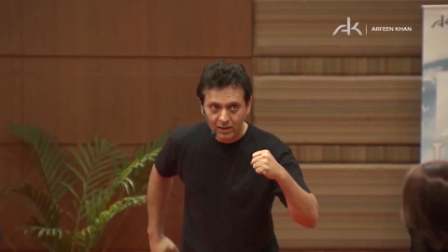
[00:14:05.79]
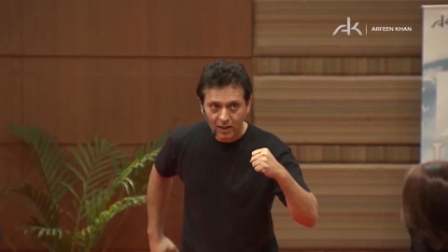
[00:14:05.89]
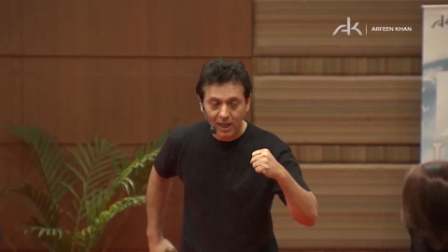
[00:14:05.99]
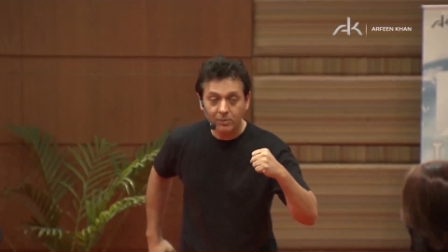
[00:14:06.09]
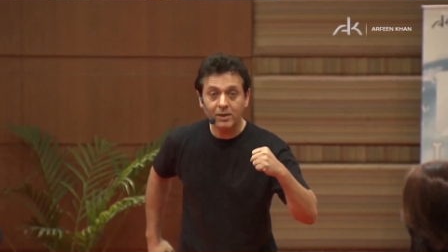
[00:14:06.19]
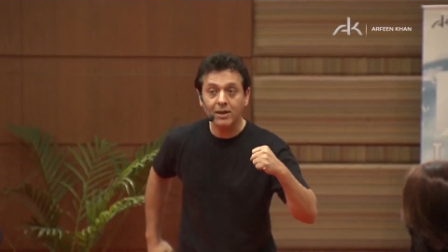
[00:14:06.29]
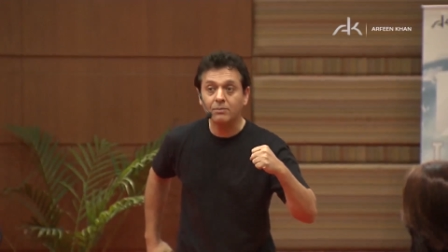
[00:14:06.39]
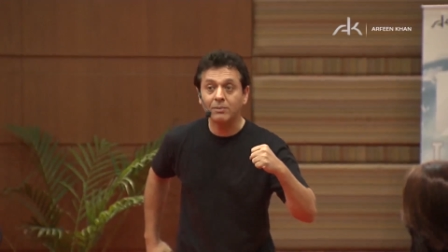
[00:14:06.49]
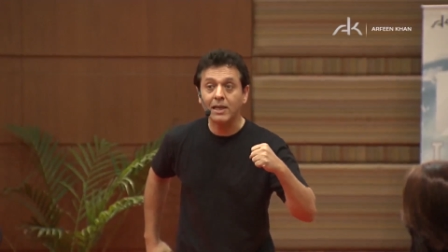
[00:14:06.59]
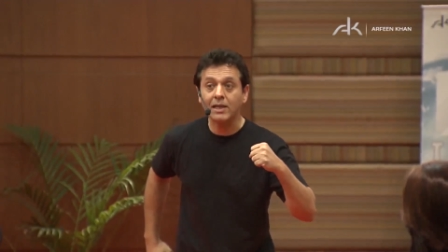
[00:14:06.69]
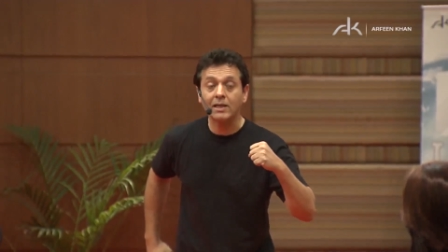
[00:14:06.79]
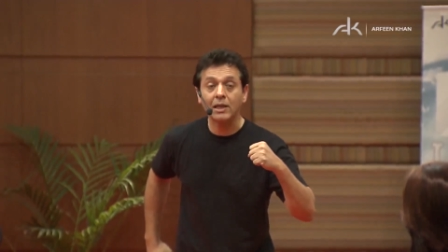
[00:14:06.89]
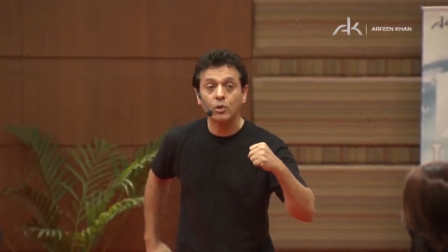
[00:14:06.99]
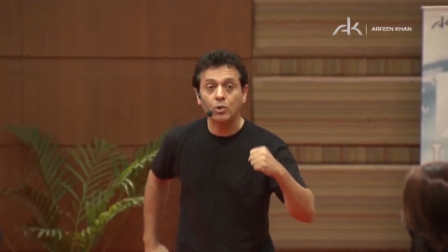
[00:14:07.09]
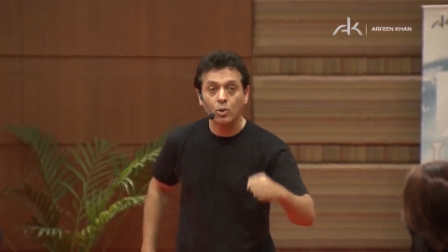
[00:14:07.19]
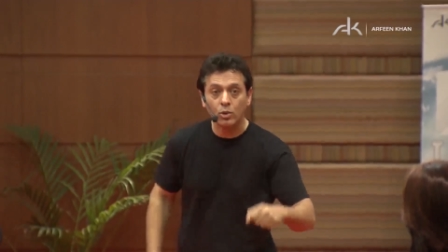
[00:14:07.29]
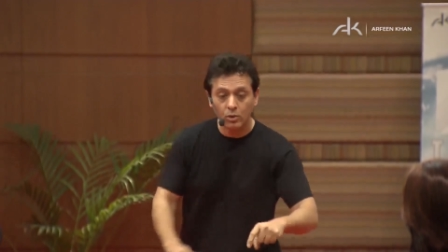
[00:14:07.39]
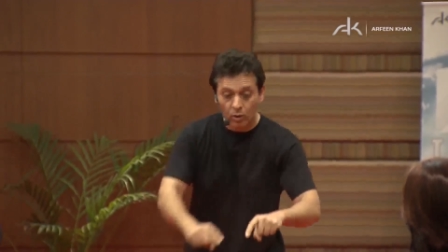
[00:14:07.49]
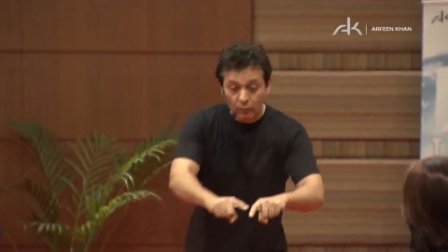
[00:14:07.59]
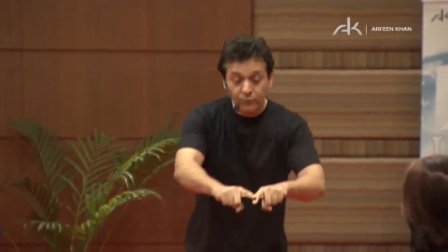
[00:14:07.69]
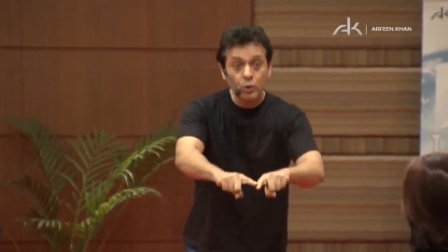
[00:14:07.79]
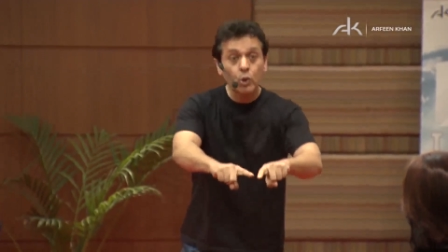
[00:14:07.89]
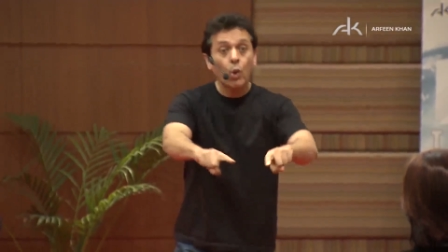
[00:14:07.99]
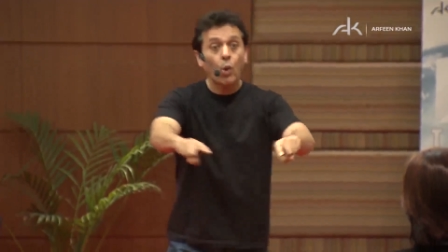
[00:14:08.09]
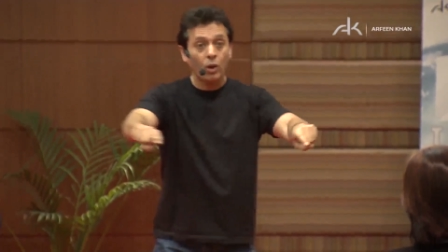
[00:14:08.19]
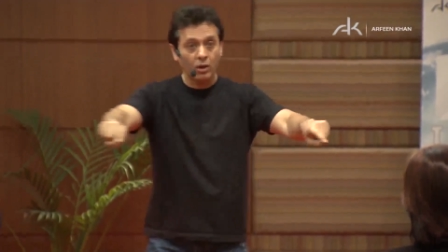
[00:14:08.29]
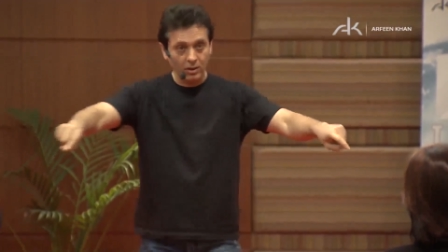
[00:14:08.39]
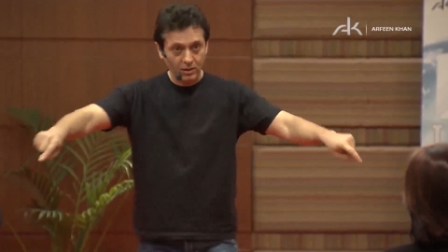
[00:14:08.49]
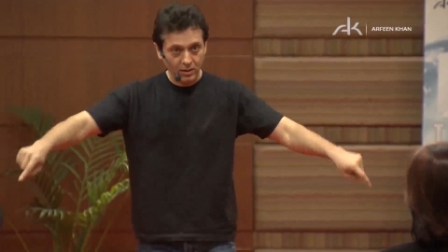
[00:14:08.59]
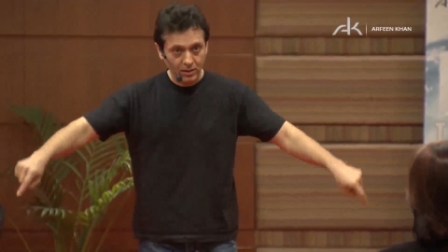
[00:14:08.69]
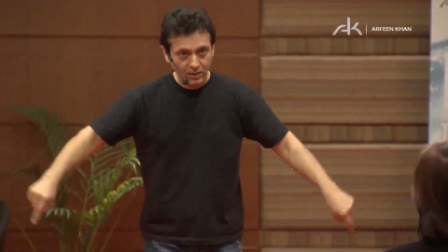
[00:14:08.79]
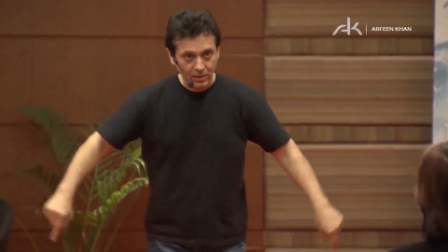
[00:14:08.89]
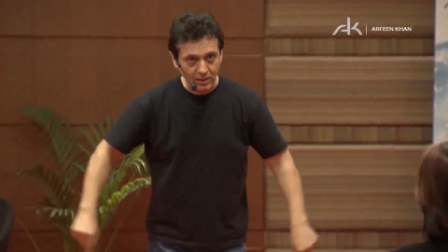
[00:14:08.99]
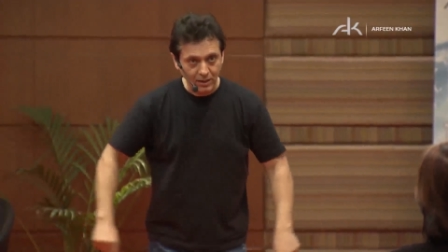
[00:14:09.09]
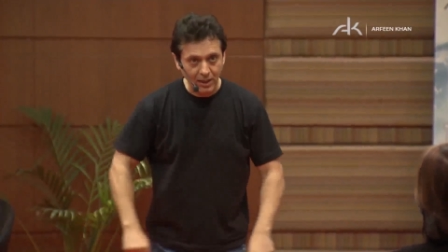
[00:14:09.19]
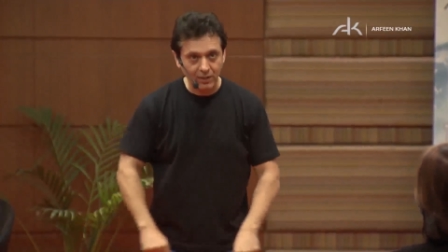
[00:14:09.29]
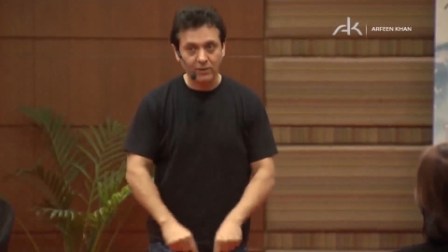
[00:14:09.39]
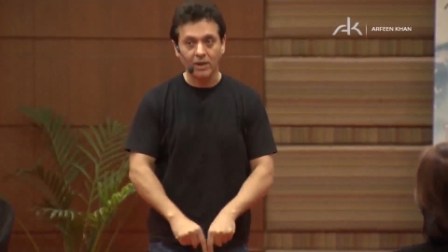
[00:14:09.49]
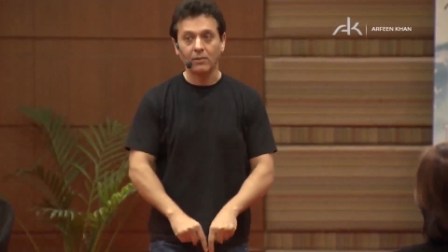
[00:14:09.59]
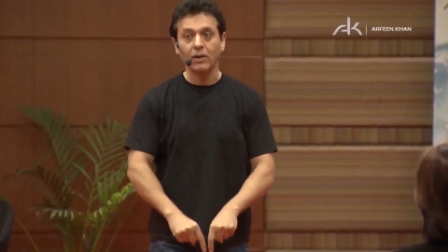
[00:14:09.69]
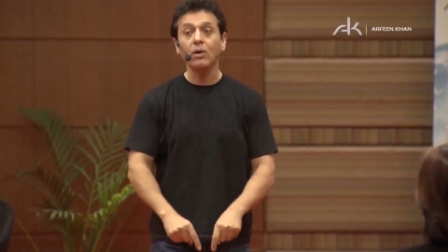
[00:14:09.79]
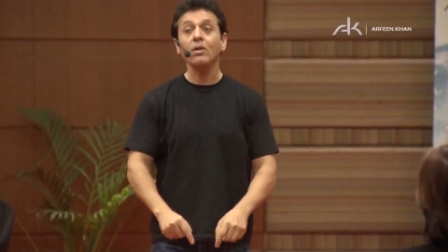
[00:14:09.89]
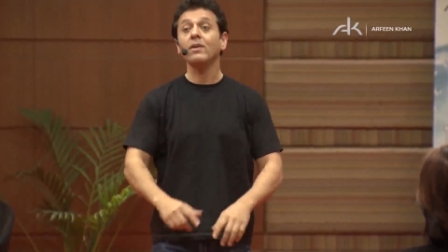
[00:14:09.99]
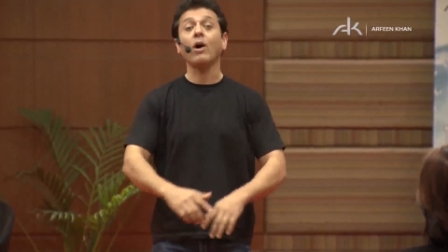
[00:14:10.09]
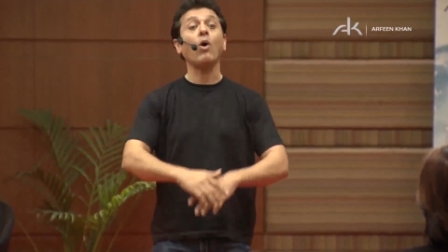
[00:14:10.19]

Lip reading: I'm saying being in cause of your environment, not the whole